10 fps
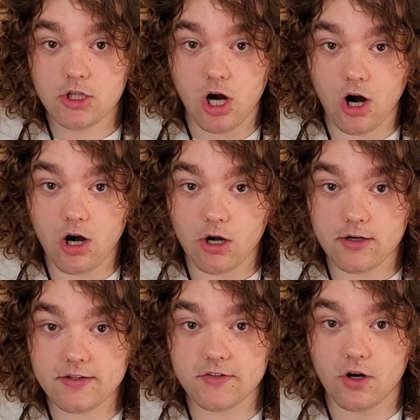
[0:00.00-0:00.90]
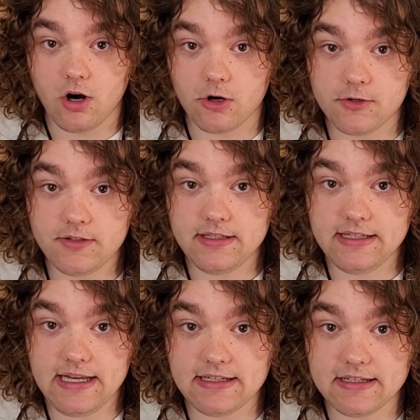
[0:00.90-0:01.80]
Cards aren't
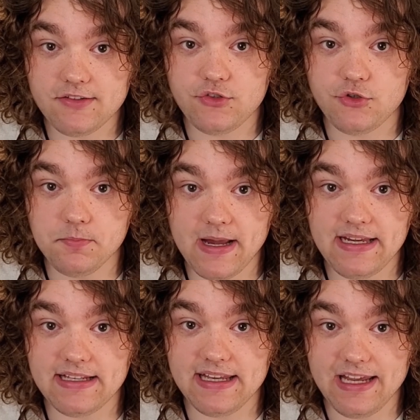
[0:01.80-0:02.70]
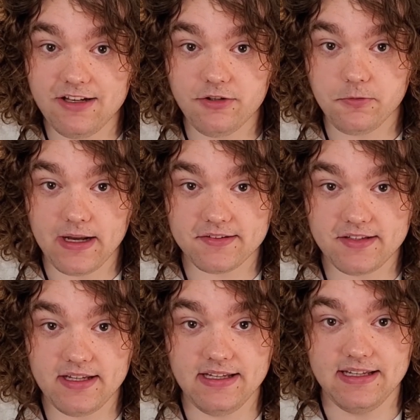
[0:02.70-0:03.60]
needed to make an
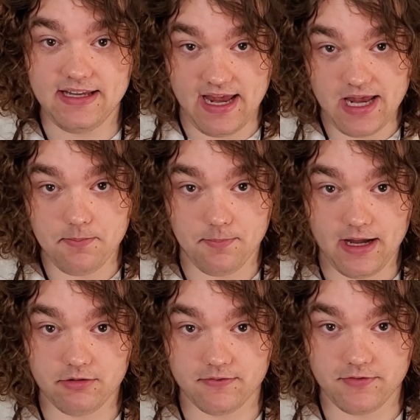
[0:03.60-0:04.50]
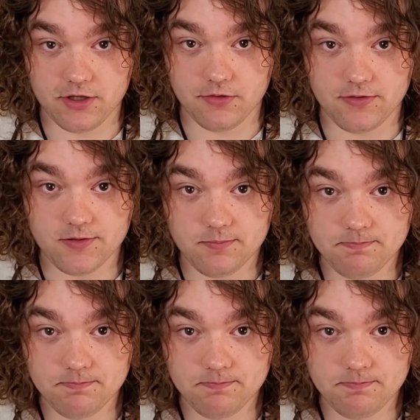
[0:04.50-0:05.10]
interesting game out of those.